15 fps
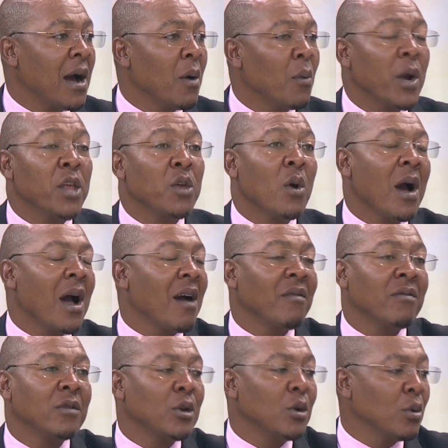where you
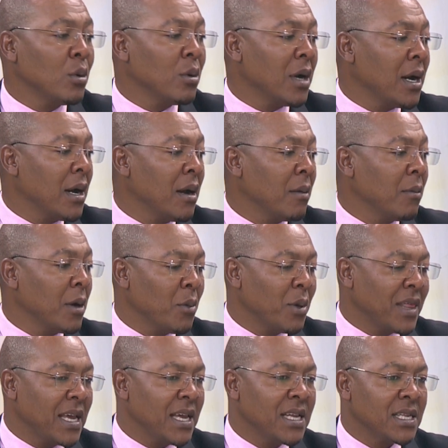have,
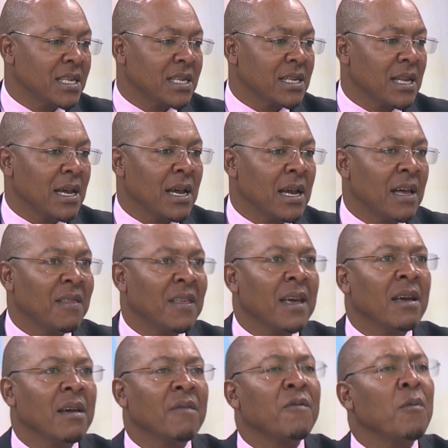whether it's
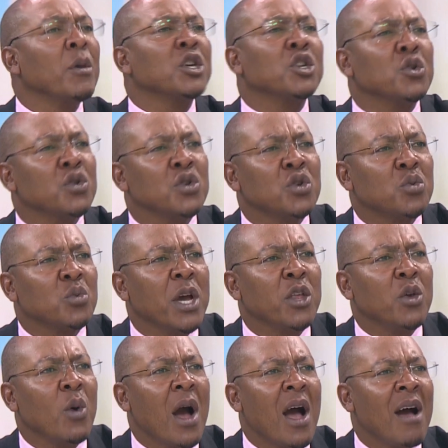the formations, where
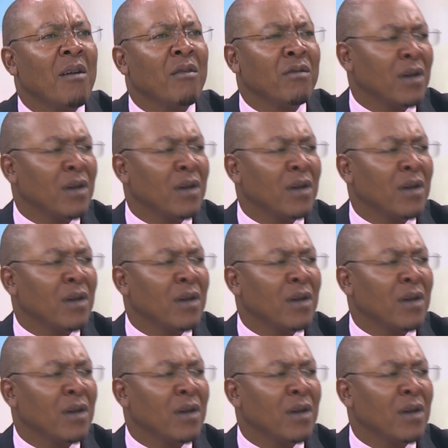you have,